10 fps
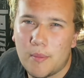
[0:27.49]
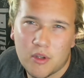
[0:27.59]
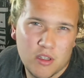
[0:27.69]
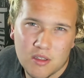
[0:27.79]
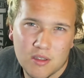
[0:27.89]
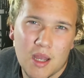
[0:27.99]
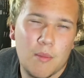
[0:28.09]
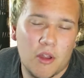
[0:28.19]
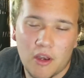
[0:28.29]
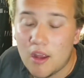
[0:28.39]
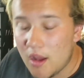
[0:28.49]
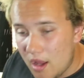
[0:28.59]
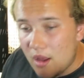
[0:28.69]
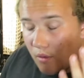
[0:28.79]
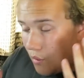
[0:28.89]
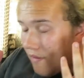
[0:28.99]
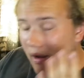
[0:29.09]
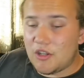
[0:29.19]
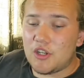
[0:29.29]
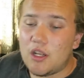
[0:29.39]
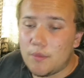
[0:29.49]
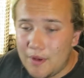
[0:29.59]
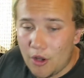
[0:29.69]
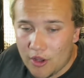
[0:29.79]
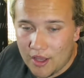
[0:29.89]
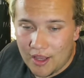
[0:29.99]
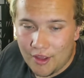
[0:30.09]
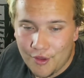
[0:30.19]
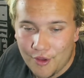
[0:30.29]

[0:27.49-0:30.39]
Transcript: Because come on, we're actually going to be looking